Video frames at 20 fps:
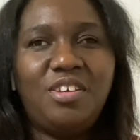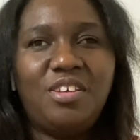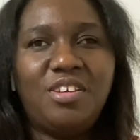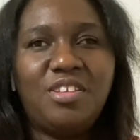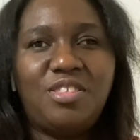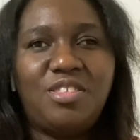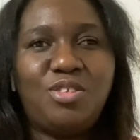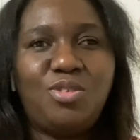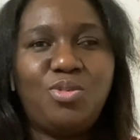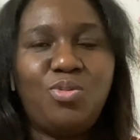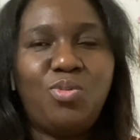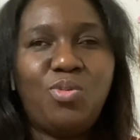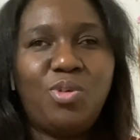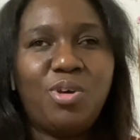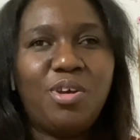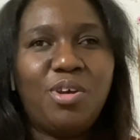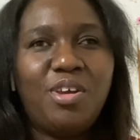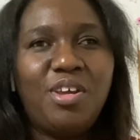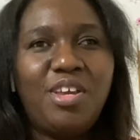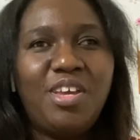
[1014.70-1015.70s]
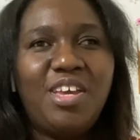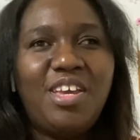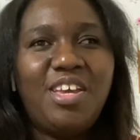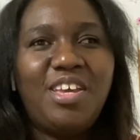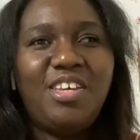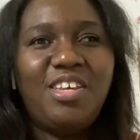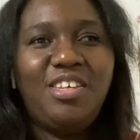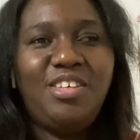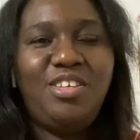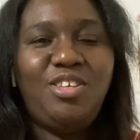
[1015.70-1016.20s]
to her.
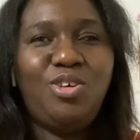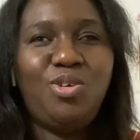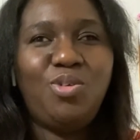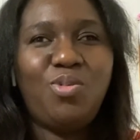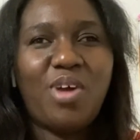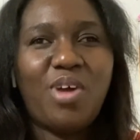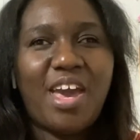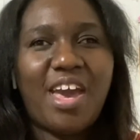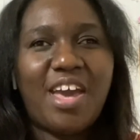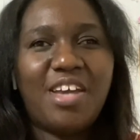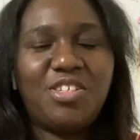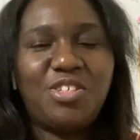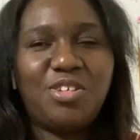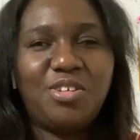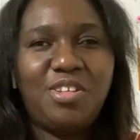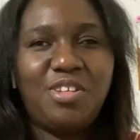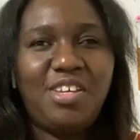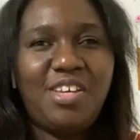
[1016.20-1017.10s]
You actually